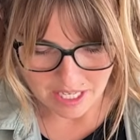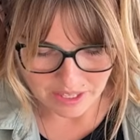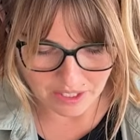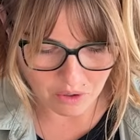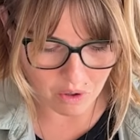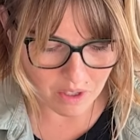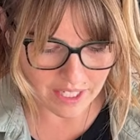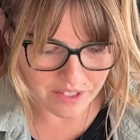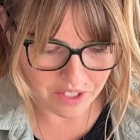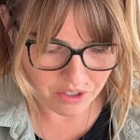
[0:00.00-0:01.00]
The goal
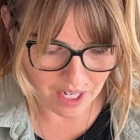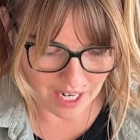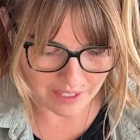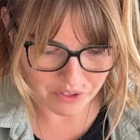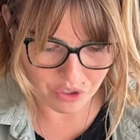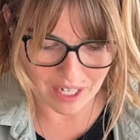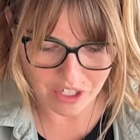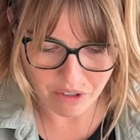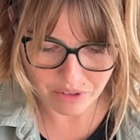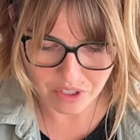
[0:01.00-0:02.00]
is to kind of stretch
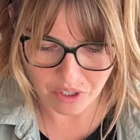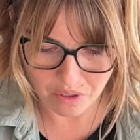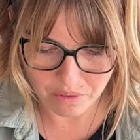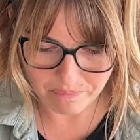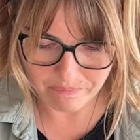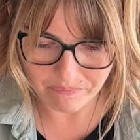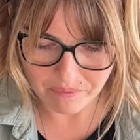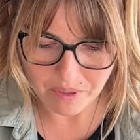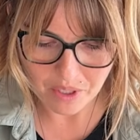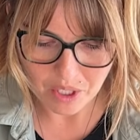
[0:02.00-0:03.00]
out the dough
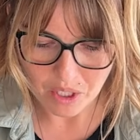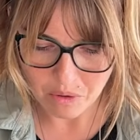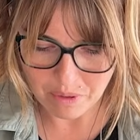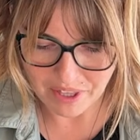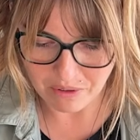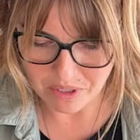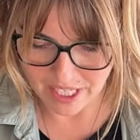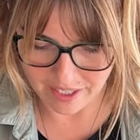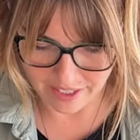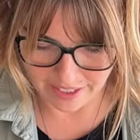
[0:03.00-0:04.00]
without
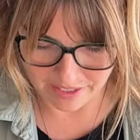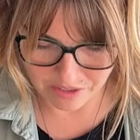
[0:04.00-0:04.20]
tearing it.